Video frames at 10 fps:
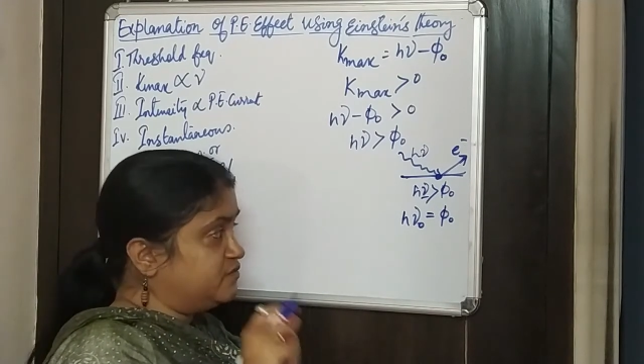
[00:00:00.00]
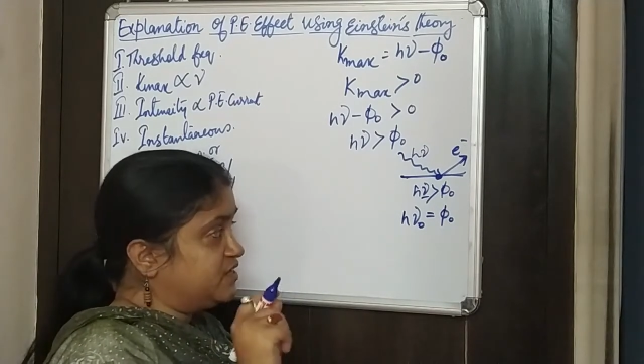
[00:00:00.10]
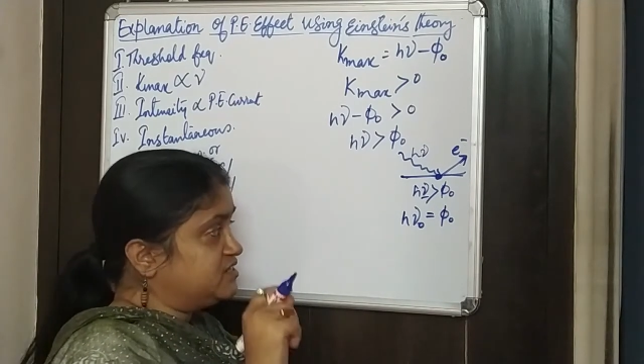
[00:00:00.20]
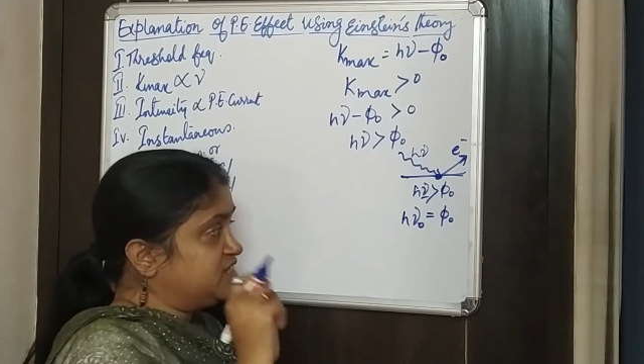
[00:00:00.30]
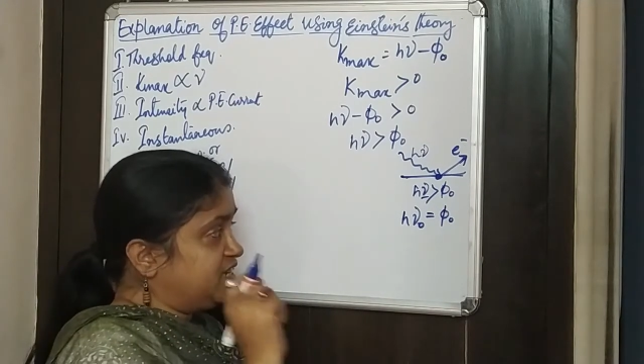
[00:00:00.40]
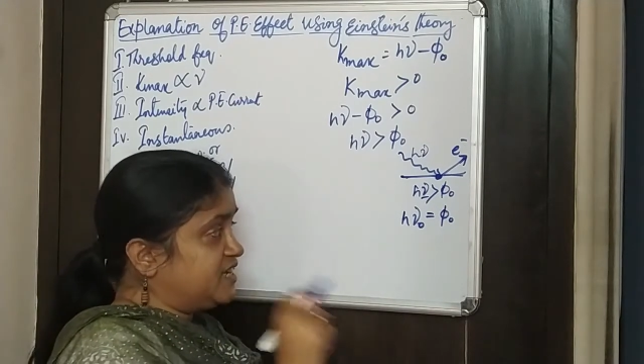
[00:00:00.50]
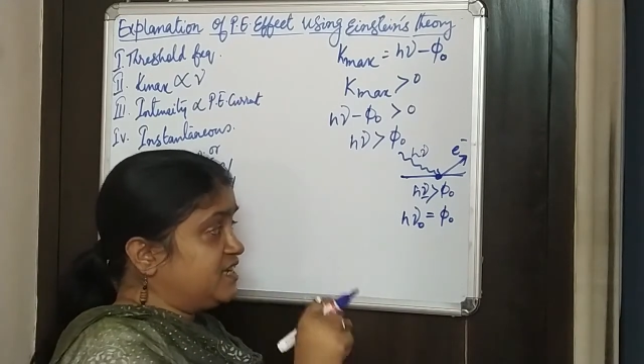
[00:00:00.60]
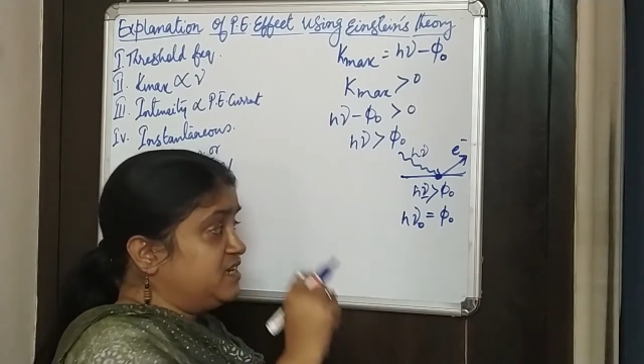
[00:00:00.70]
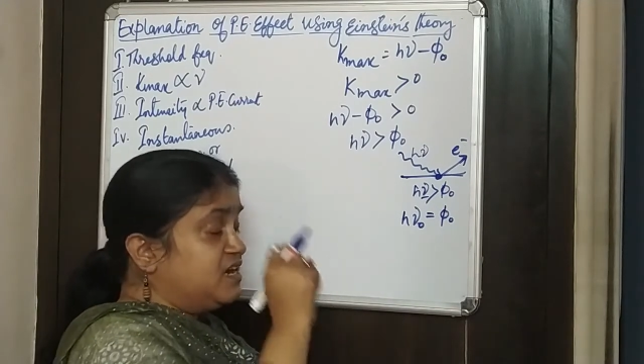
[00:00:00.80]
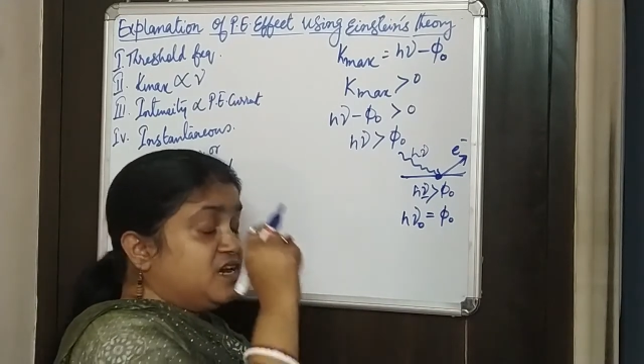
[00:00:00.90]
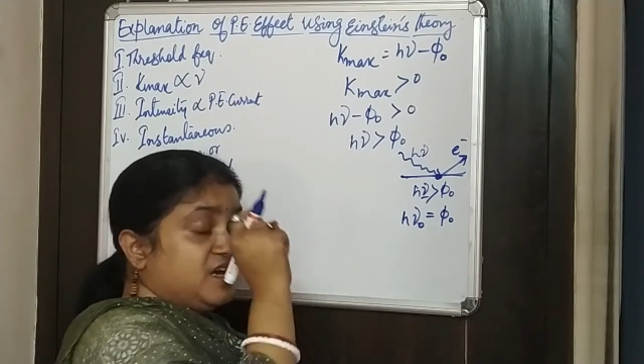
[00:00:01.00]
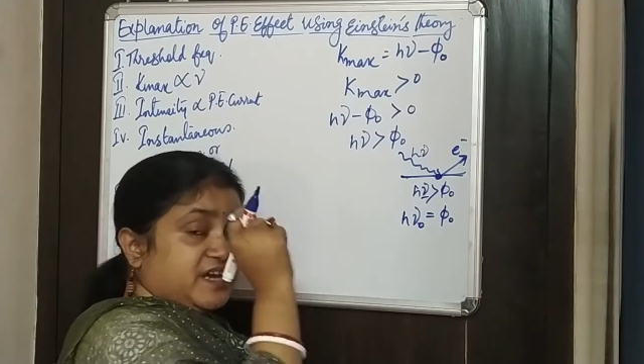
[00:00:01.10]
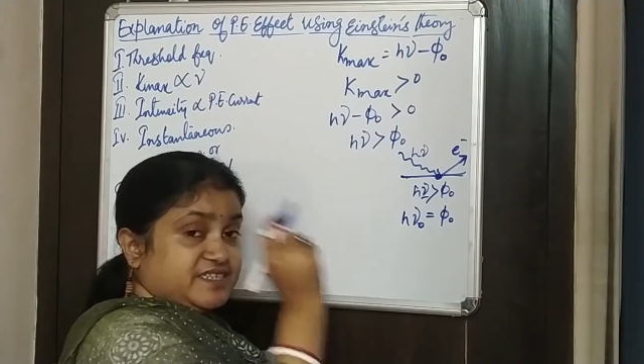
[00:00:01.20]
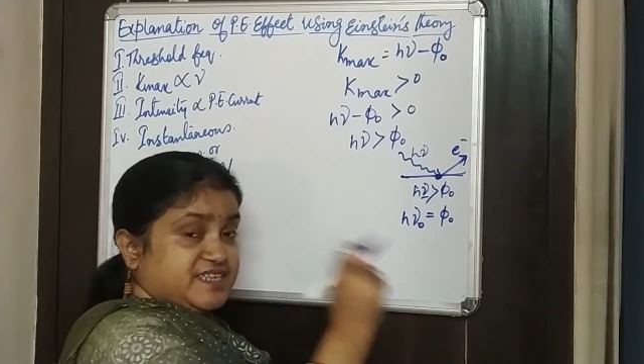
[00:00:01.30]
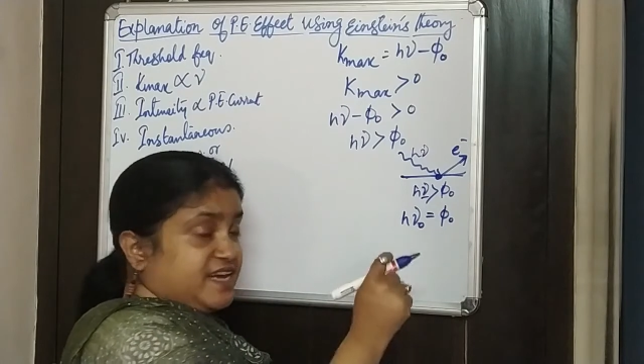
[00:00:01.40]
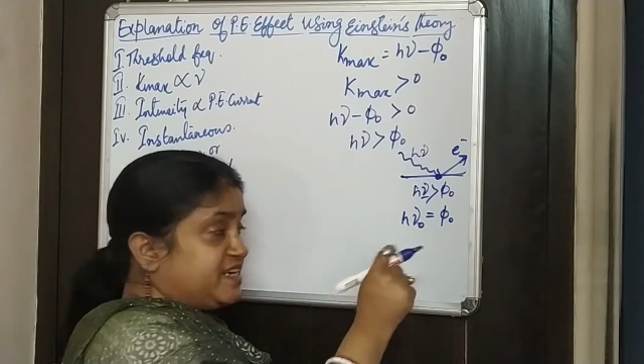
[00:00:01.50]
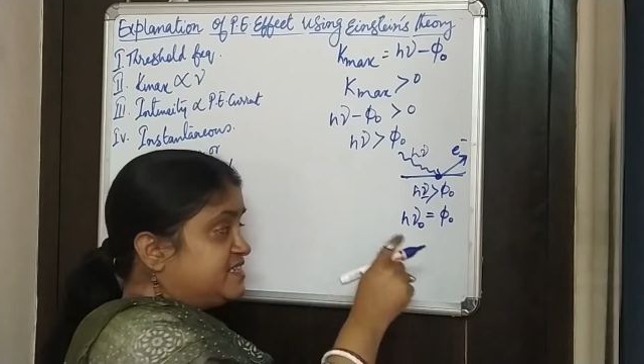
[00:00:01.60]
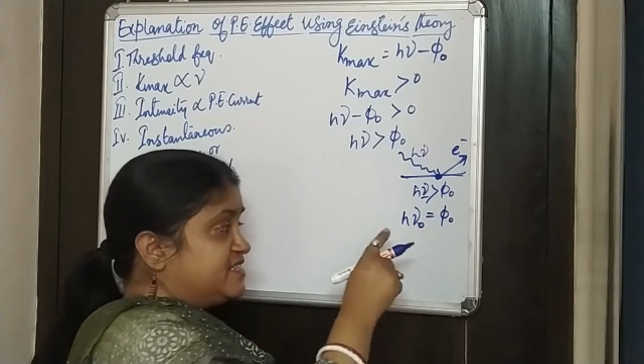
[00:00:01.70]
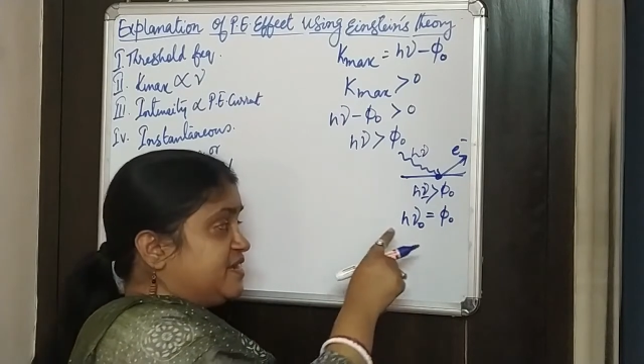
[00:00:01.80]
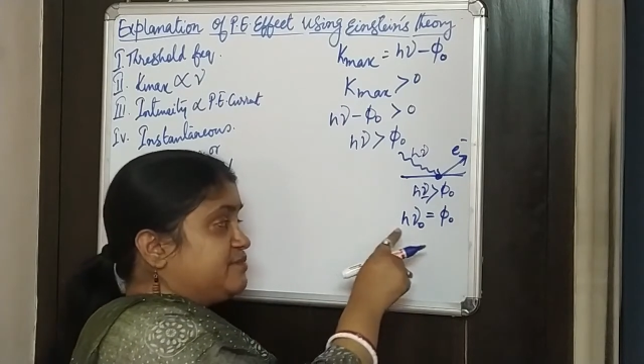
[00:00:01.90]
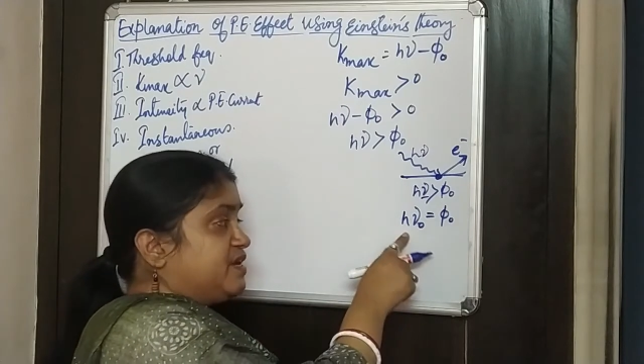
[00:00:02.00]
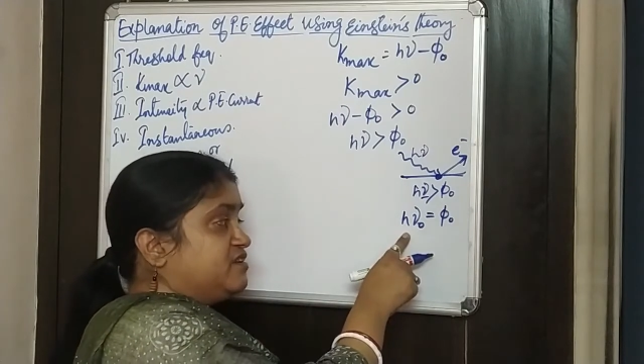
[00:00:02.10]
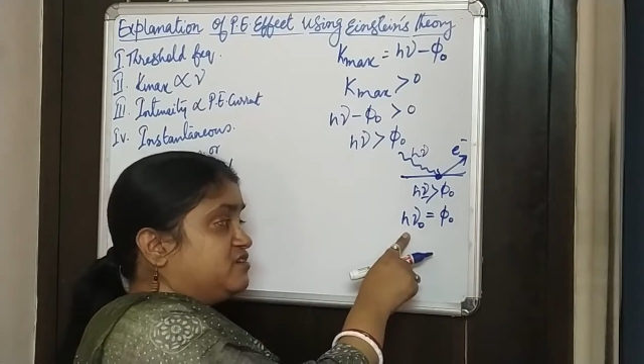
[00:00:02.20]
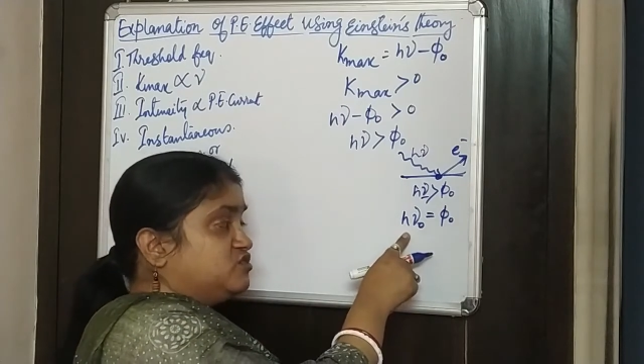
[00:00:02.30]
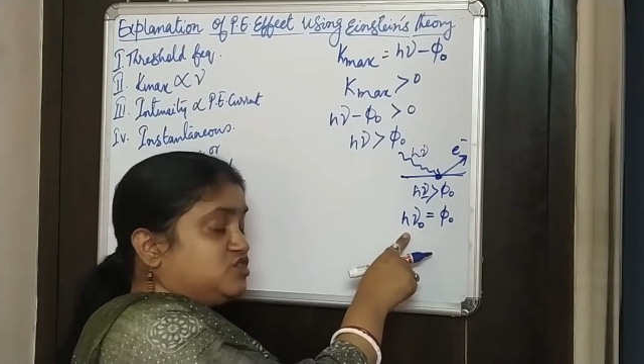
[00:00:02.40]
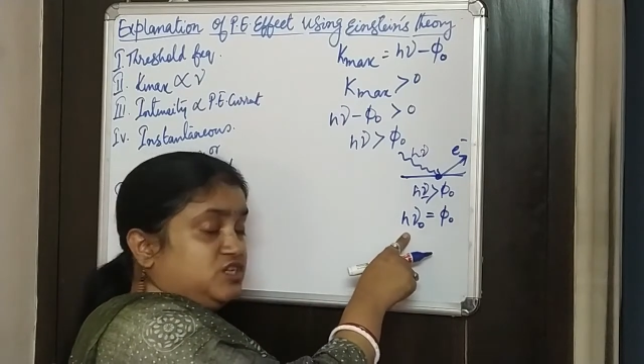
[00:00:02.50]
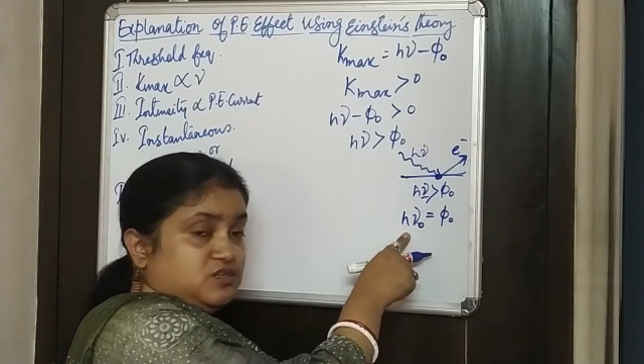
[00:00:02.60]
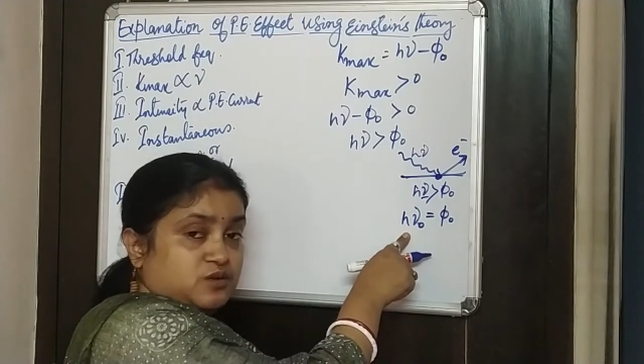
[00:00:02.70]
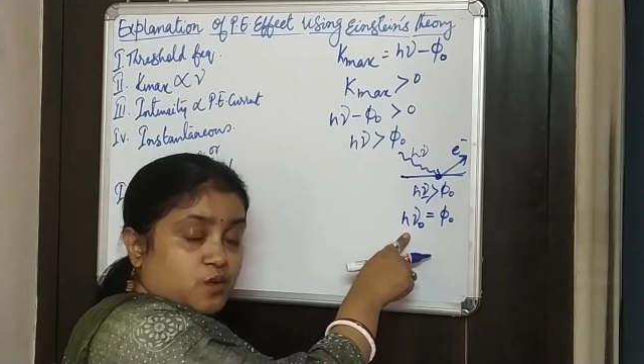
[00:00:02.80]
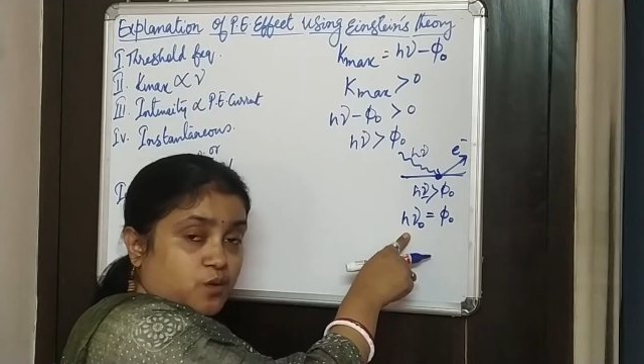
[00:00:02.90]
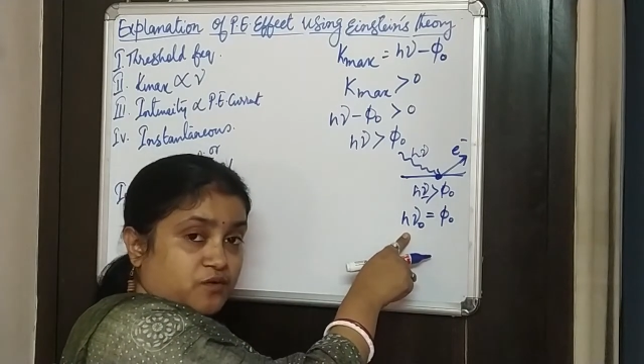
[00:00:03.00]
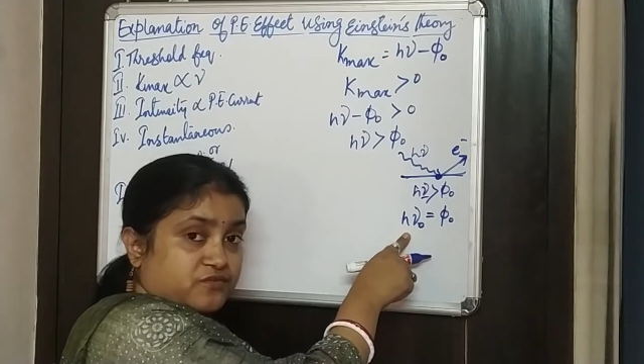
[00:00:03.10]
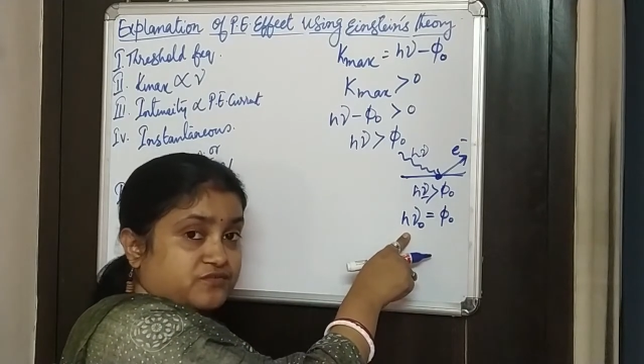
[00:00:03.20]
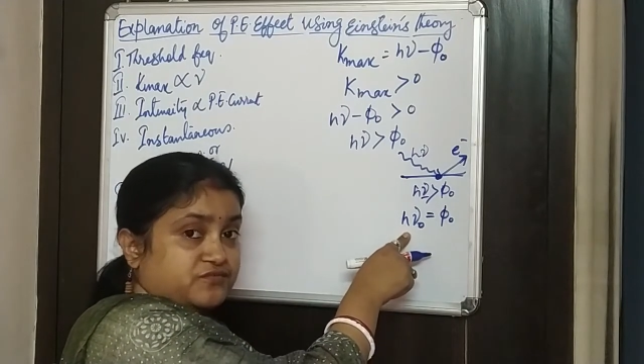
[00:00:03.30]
we are taking exactly same energy of